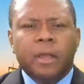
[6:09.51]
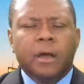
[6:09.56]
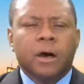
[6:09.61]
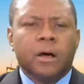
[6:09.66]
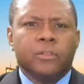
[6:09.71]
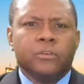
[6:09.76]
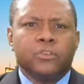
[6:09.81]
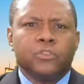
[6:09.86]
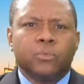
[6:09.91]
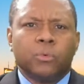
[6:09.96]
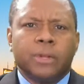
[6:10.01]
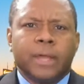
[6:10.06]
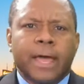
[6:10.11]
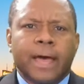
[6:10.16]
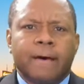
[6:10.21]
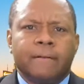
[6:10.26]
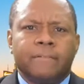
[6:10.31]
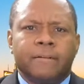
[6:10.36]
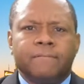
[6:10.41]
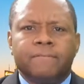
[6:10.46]
Others will
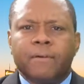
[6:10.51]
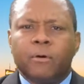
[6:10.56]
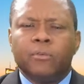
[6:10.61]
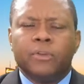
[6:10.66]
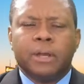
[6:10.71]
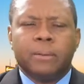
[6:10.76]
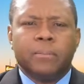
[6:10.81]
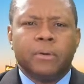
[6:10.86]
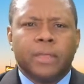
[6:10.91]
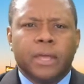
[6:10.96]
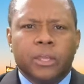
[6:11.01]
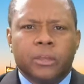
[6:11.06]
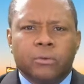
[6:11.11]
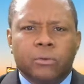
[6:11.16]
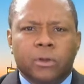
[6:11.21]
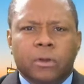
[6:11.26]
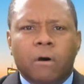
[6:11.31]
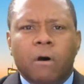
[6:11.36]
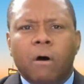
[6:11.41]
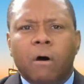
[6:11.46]
have a phone number that you
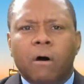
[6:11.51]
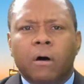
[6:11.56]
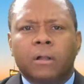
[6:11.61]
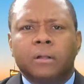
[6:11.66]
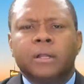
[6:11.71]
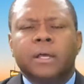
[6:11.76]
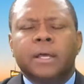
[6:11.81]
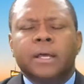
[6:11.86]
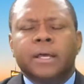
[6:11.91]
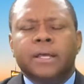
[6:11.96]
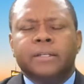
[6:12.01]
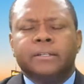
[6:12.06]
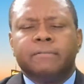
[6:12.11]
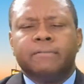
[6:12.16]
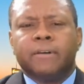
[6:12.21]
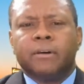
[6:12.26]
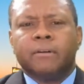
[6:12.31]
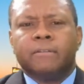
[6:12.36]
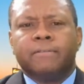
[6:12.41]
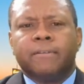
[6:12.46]
would call to
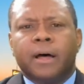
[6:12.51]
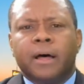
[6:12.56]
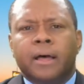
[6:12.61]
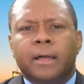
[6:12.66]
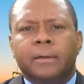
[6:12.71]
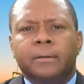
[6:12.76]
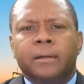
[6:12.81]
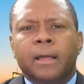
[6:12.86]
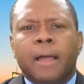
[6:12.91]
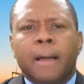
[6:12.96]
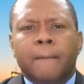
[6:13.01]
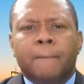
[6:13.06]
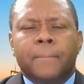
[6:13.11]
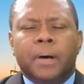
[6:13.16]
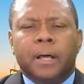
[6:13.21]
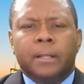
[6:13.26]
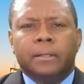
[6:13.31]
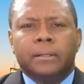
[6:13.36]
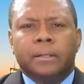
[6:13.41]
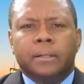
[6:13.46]
verify,
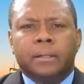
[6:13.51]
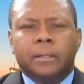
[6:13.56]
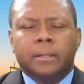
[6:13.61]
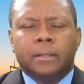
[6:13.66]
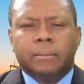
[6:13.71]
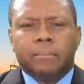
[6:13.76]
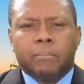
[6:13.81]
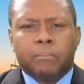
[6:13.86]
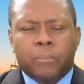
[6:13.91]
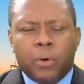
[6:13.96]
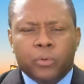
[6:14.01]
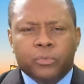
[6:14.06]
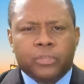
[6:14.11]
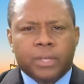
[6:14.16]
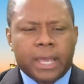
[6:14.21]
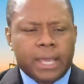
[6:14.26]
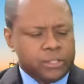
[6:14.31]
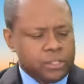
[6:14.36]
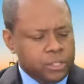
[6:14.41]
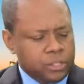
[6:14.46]
but in most
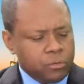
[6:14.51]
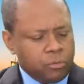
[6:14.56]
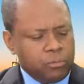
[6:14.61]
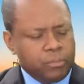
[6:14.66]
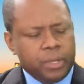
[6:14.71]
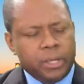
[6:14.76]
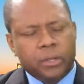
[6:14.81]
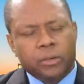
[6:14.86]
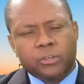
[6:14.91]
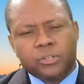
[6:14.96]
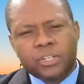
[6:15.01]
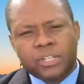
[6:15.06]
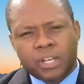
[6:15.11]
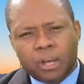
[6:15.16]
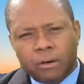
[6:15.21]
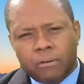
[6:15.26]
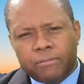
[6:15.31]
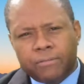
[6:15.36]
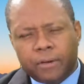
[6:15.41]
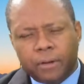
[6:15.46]
cases it will be your
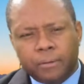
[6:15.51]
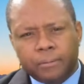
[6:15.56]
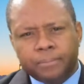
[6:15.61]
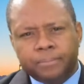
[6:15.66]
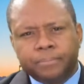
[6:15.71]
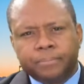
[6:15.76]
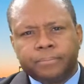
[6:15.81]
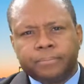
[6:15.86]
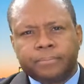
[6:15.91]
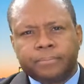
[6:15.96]
cell phone,